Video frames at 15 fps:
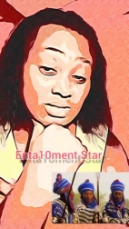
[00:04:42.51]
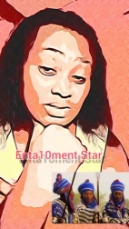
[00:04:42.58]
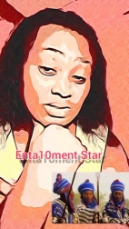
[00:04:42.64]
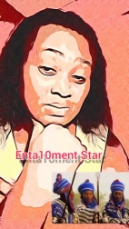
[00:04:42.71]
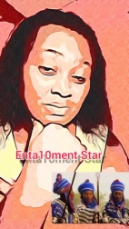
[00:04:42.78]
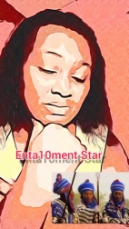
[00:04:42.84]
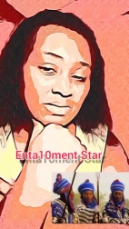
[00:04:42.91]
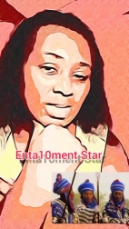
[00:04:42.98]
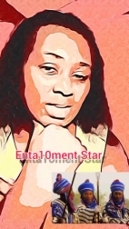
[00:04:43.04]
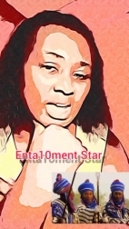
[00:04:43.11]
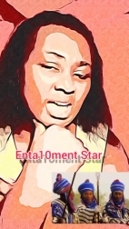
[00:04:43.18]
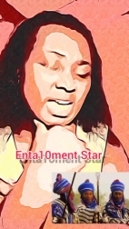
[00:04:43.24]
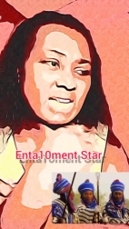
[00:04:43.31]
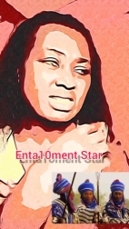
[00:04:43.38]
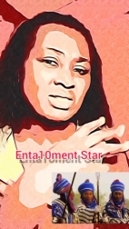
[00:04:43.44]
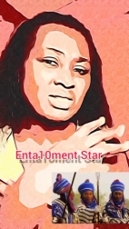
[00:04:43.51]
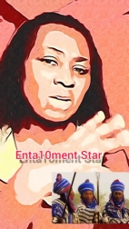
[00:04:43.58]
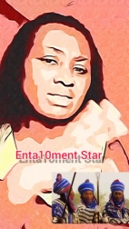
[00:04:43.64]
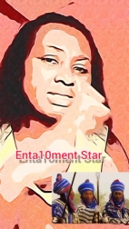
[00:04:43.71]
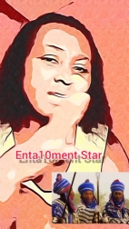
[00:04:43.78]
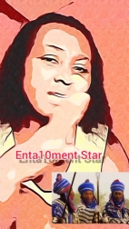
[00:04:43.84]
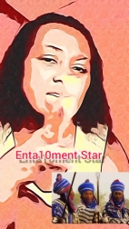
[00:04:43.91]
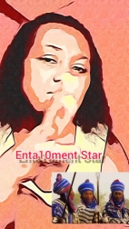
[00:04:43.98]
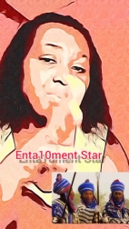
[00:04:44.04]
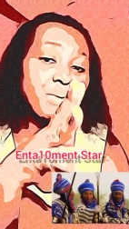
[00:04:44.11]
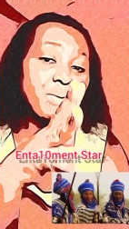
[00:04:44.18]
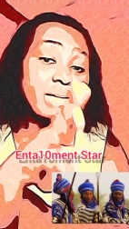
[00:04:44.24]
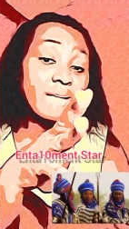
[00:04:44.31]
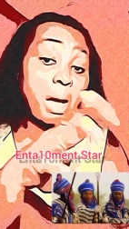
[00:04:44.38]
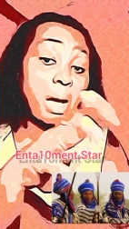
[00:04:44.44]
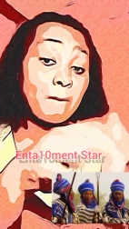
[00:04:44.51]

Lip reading: he's not desperate about